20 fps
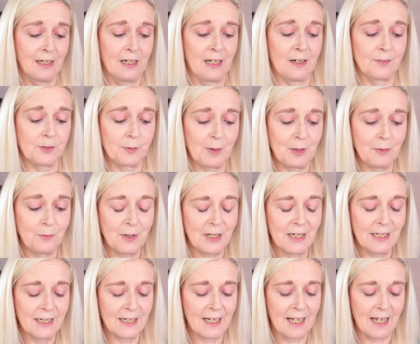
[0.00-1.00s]
I have to be
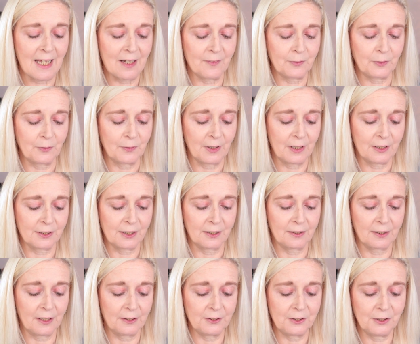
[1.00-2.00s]
really careful that I
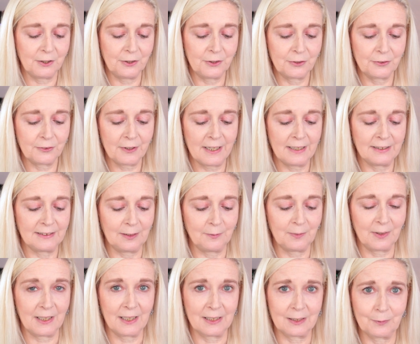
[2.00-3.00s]
don't go too crazy
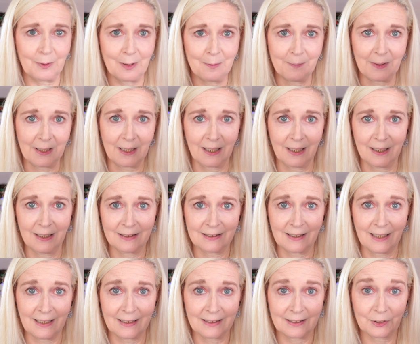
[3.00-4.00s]
with this one because
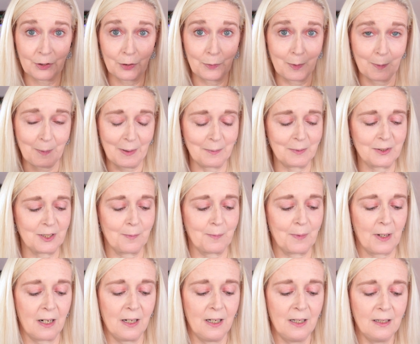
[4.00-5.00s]
it's super pigmented,
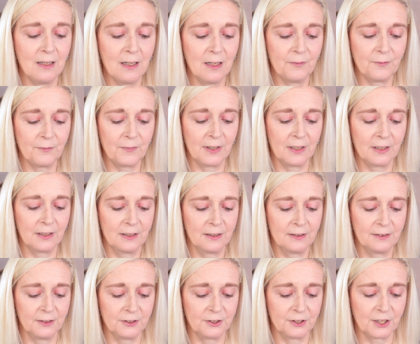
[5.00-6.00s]
but I love the
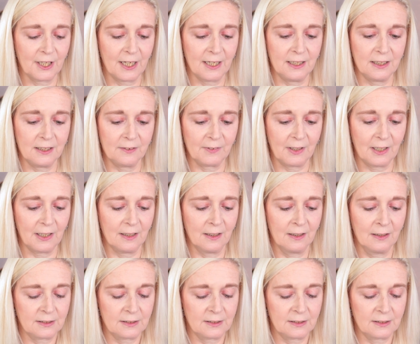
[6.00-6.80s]
shade of it.